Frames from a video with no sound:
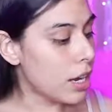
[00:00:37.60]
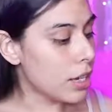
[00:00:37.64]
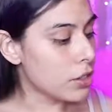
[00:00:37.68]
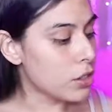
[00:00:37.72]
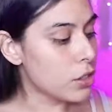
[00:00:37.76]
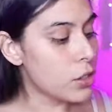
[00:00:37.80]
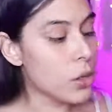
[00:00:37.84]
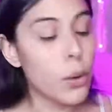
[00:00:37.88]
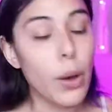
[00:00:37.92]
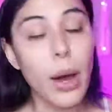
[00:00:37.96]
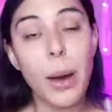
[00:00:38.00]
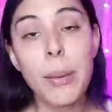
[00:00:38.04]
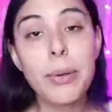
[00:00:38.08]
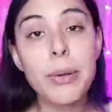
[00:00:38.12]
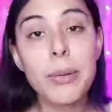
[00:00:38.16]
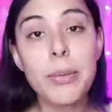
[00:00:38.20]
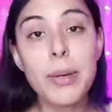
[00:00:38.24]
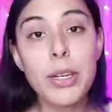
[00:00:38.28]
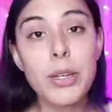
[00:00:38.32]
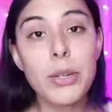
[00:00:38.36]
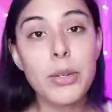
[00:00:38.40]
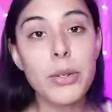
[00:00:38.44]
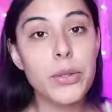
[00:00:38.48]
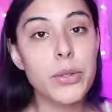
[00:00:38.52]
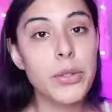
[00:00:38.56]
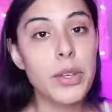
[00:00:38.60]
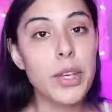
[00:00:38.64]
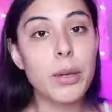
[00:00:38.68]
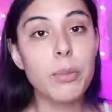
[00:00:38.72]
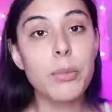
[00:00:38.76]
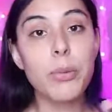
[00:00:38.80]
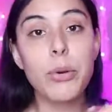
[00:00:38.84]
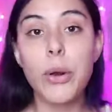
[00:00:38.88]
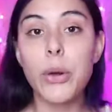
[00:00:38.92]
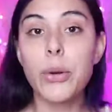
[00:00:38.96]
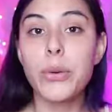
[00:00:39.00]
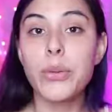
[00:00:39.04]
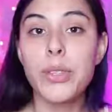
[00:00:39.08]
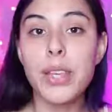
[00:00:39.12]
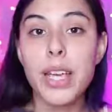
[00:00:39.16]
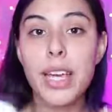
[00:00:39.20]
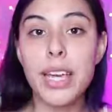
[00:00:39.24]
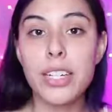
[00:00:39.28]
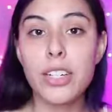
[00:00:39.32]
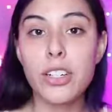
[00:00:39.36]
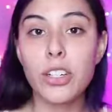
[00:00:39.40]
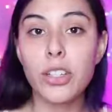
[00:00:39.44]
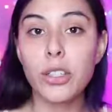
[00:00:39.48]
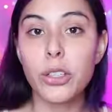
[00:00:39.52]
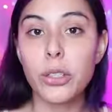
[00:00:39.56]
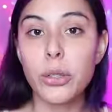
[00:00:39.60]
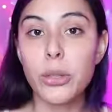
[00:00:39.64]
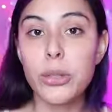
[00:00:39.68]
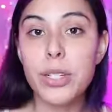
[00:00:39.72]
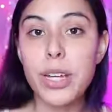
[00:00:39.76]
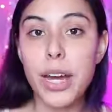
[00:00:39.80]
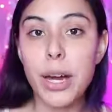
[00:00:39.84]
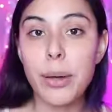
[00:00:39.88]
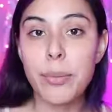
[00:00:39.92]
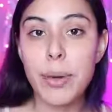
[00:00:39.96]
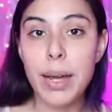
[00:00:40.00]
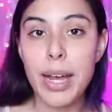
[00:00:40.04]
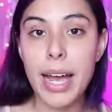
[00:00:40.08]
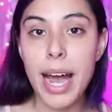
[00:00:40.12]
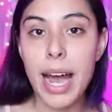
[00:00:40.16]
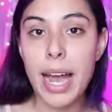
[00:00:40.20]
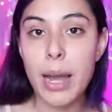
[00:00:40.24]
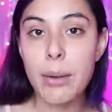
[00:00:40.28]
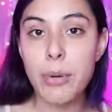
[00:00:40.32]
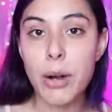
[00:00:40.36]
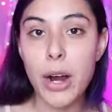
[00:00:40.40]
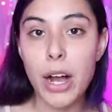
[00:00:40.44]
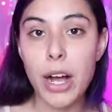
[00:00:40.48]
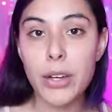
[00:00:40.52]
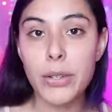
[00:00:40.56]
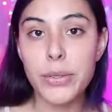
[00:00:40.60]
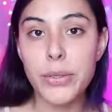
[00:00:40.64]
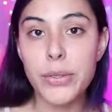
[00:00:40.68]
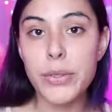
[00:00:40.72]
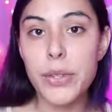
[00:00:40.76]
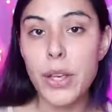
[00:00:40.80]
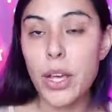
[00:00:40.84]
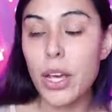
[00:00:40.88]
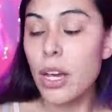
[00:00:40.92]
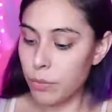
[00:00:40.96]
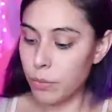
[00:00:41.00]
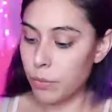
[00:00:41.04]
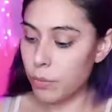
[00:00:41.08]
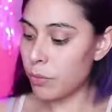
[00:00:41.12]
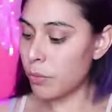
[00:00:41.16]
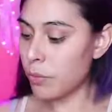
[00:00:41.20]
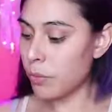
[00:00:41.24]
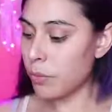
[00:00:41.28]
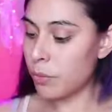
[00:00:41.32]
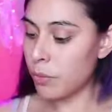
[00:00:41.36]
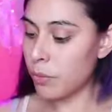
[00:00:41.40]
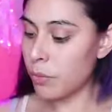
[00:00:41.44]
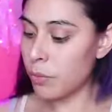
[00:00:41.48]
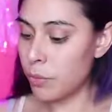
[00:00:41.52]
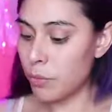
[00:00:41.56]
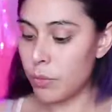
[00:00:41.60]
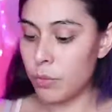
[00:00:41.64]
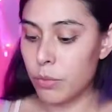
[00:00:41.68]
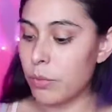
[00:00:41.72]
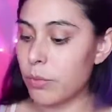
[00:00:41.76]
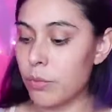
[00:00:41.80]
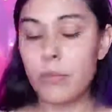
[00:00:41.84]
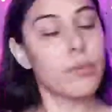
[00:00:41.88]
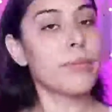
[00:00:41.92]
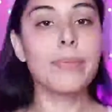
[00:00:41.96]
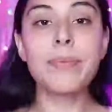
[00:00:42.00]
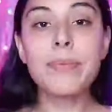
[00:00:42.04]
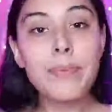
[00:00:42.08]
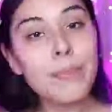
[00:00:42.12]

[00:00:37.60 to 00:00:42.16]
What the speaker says: So I'm going to be using Prozade to glue down my eyebrows. So grab some